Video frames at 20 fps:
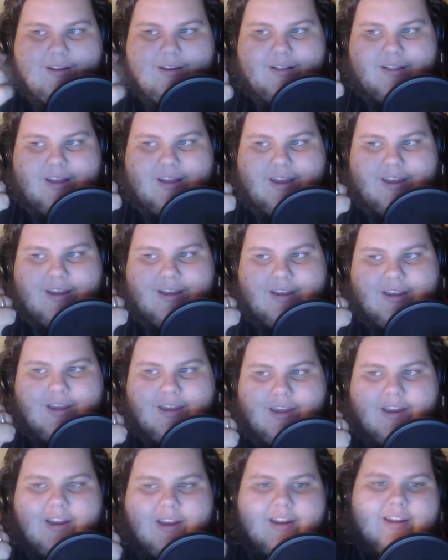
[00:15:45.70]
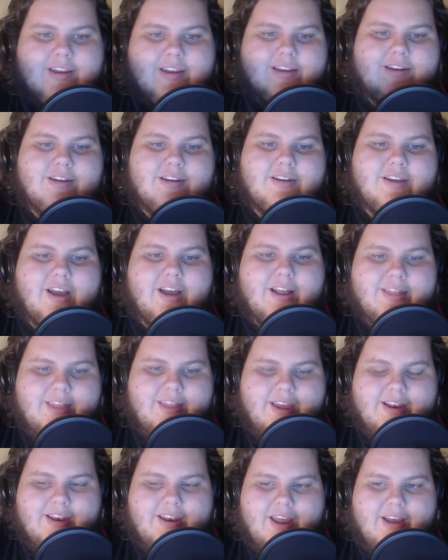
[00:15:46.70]
Like, you could have cut
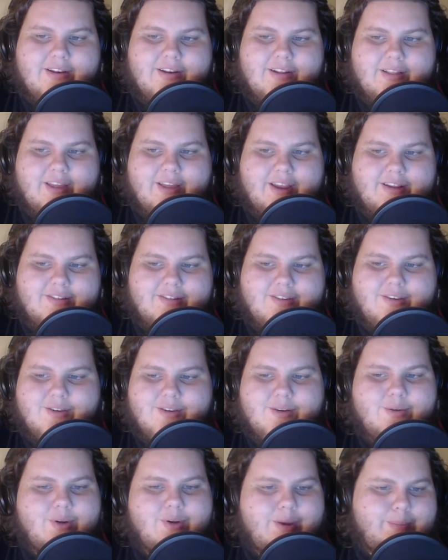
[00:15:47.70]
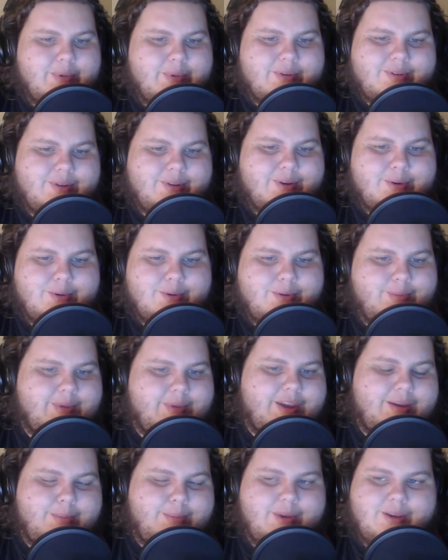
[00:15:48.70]
that down to like 2 episodes
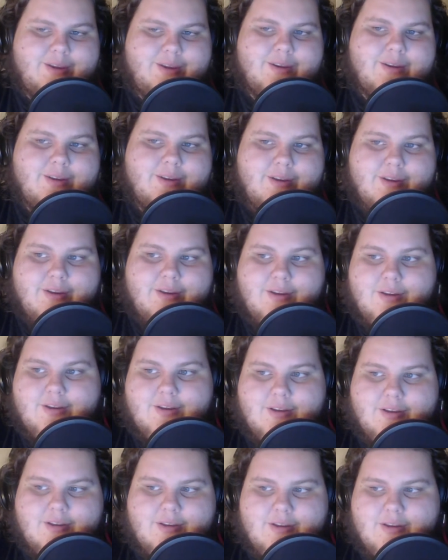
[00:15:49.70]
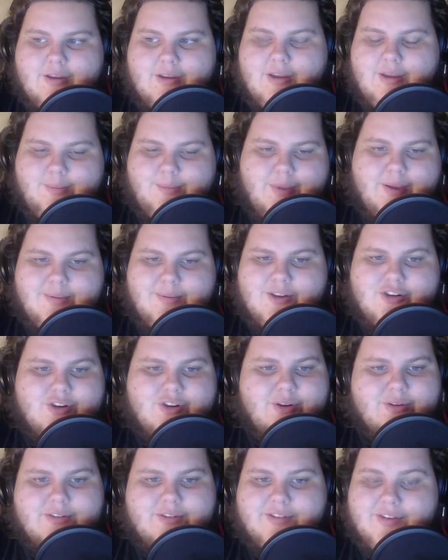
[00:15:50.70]
maybe, and maybe
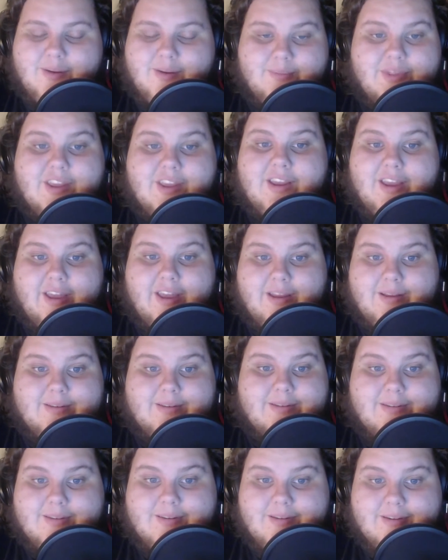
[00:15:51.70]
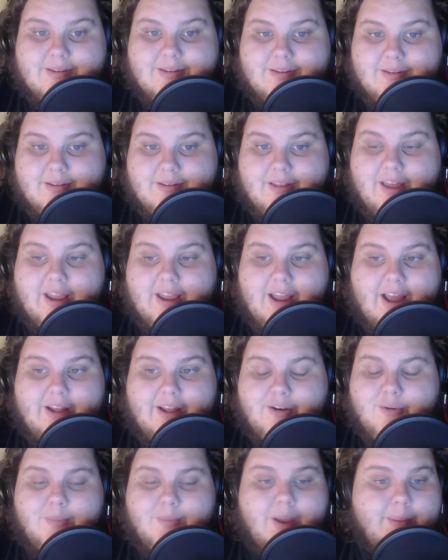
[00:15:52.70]
showed something else. Like, I don't
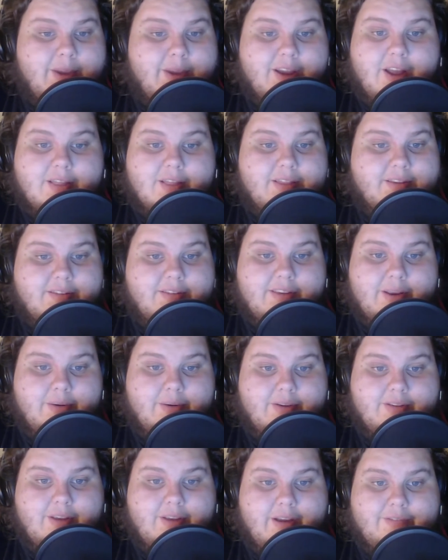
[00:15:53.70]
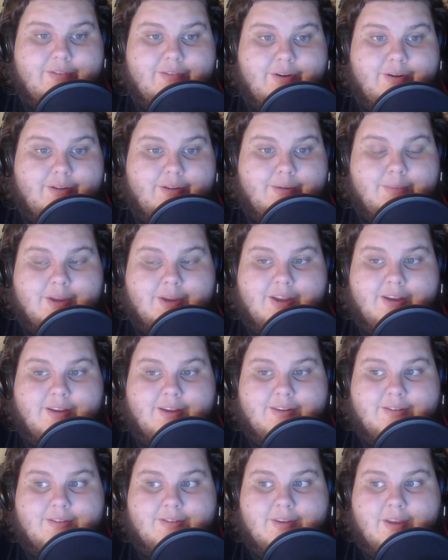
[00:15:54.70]
know, maybe cut the series off early,
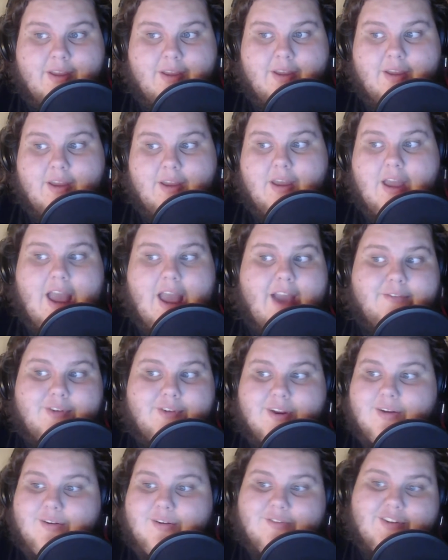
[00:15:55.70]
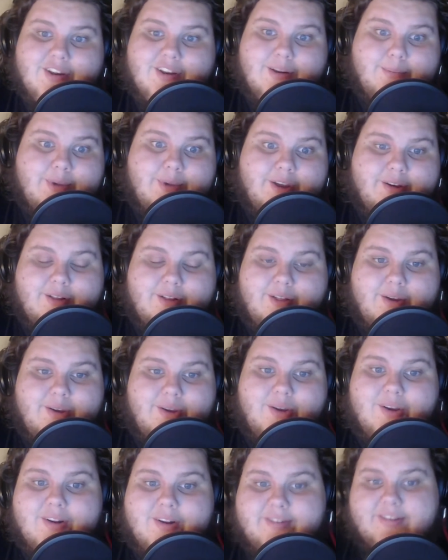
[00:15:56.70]
because after you defeated Piccolo, you
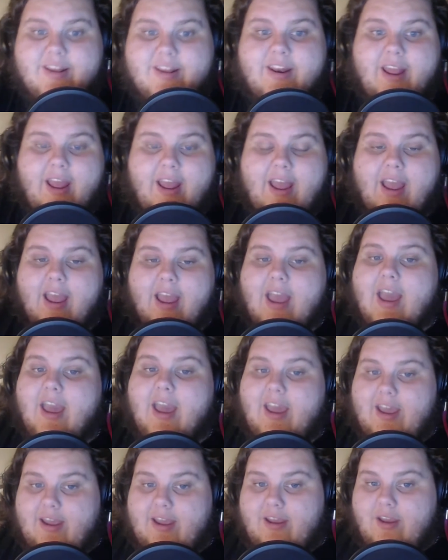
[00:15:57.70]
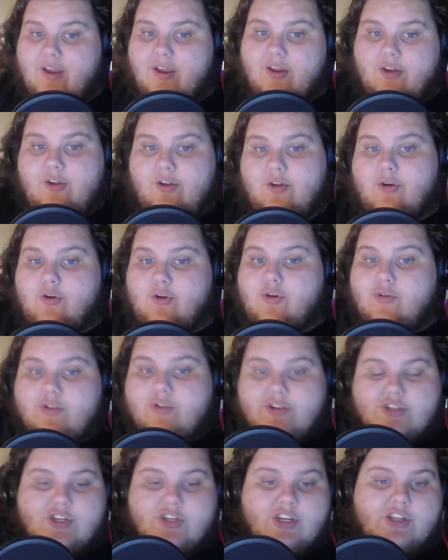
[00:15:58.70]
could have said, hey, Goku
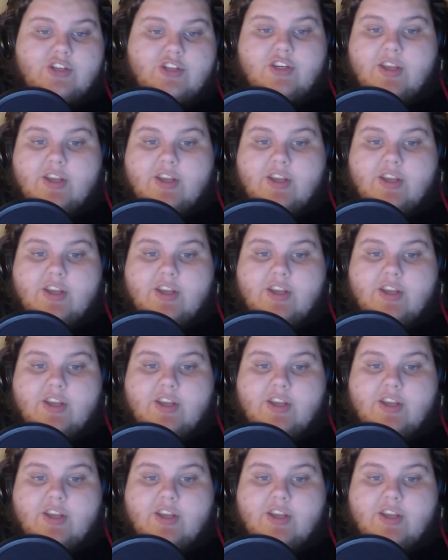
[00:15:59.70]
and Chi-Chi